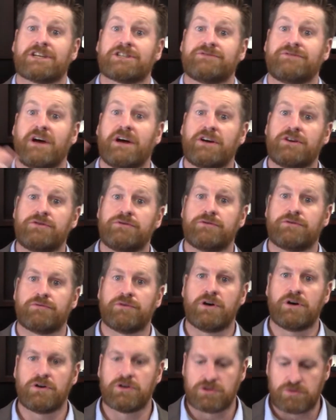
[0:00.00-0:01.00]
value
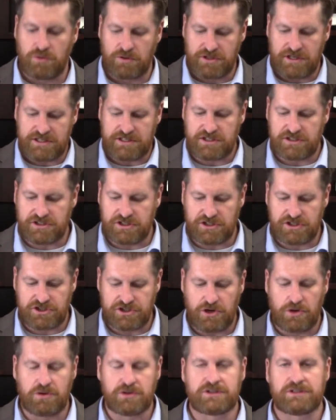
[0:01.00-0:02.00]
grows. Well, this just
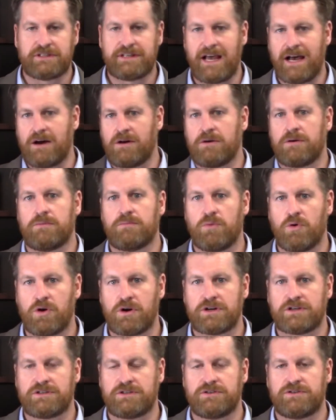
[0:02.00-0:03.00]
shows now in
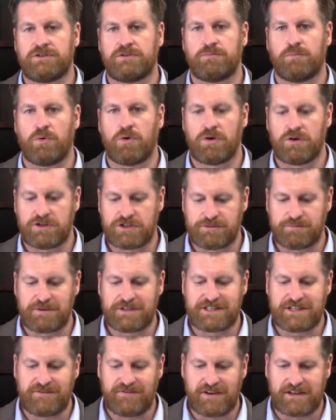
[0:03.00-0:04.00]
more
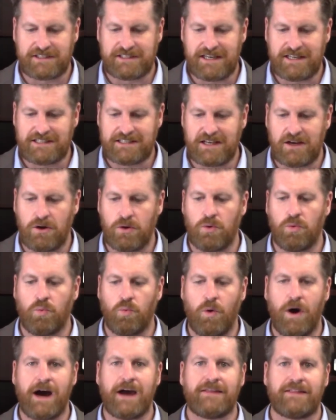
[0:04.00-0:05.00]
specific detail
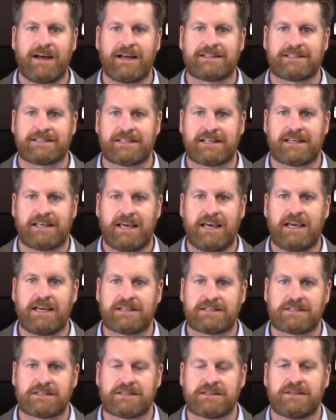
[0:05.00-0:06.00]
why that's the
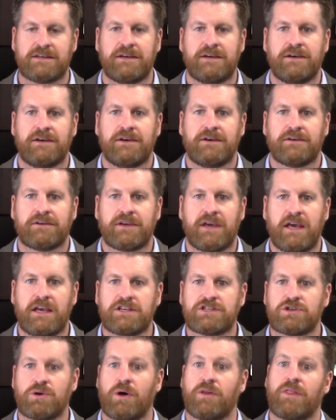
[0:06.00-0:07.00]
case. Okay,
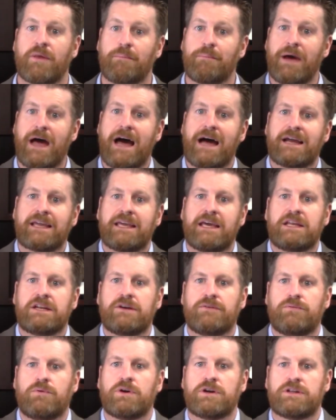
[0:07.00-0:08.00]
so on the back end
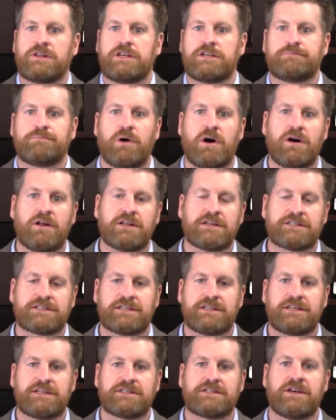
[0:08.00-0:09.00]
of one of these
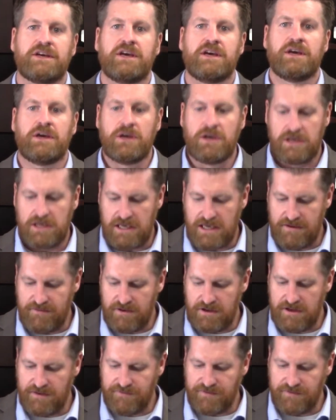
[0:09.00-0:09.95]
policies, even if